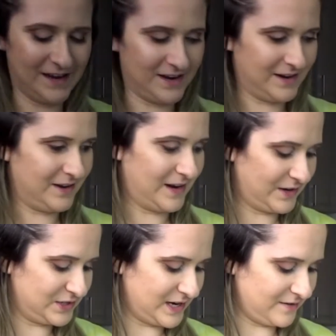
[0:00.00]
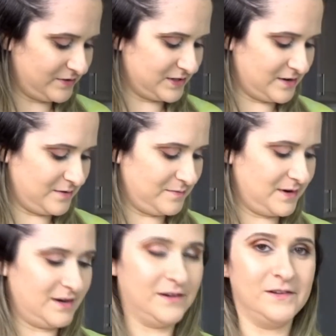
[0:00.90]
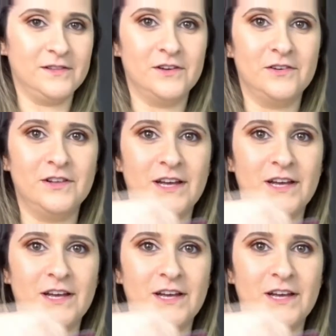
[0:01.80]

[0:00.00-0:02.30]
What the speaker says: And I just have some little